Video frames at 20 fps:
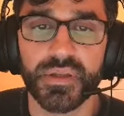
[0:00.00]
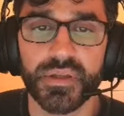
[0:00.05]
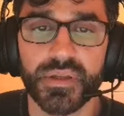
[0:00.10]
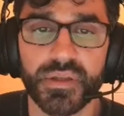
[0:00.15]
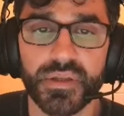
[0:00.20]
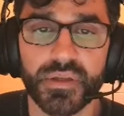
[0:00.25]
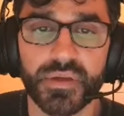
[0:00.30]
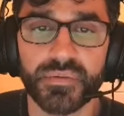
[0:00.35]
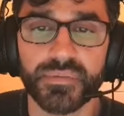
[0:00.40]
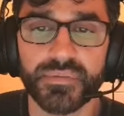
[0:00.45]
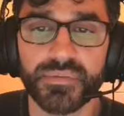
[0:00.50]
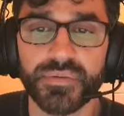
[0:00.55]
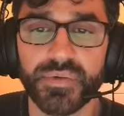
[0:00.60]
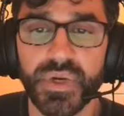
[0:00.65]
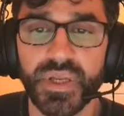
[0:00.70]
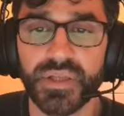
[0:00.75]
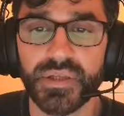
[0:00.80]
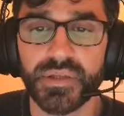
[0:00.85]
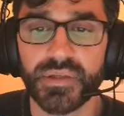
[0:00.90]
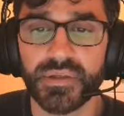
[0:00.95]
Alright,
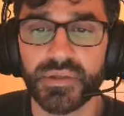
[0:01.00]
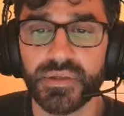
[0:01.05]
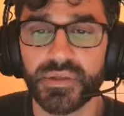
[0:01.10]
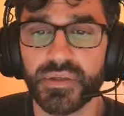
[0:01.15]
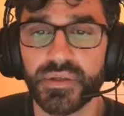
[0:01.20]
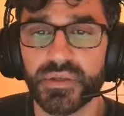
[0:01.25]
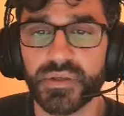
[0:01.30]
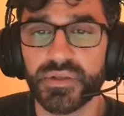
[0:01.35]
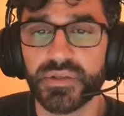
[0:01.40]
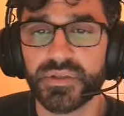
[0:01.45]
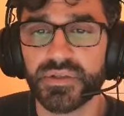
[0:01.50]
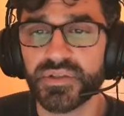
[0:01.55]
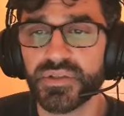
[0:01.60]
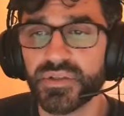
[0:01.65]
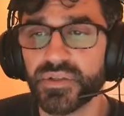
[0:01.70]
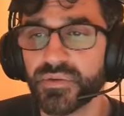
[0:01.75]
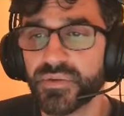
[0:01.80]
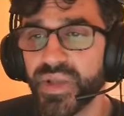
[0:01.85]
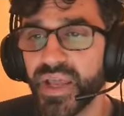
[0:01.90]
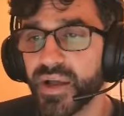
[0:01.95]

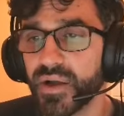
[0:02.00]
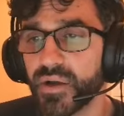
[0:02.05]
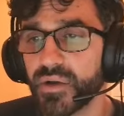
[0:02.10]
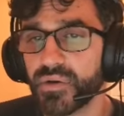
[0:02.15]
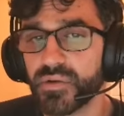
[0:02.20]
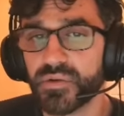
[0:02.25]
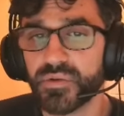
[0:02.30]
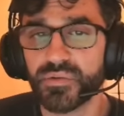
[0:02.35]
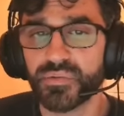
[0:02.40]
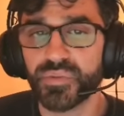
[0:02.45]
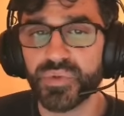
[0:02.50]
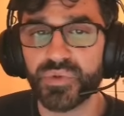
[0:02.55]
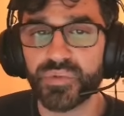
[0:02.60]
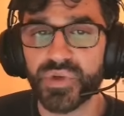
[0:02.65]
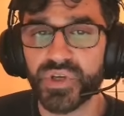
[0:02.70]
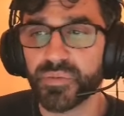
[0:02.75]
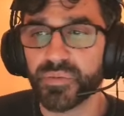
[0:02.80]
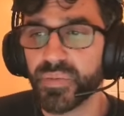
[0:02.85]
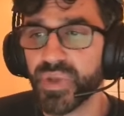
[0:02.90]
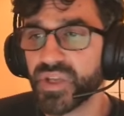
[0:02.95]
so now we want
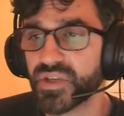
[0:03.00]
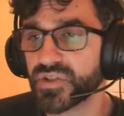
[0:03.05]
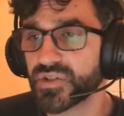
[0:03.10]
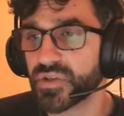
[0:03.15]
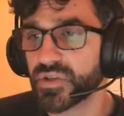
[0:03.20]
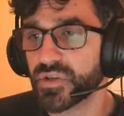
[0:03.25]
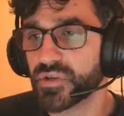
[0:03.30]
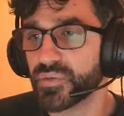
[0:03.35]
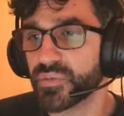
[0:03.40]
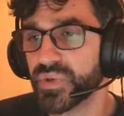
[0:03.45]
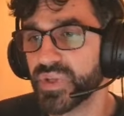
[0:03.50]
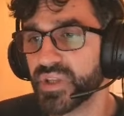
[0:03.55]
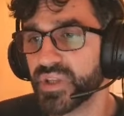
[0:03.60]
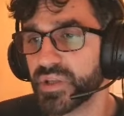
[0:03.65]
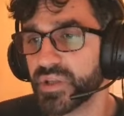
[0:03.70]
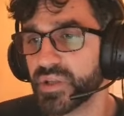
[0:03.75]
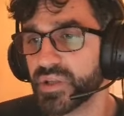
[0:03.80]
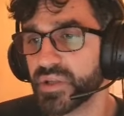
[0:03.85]
to make sure we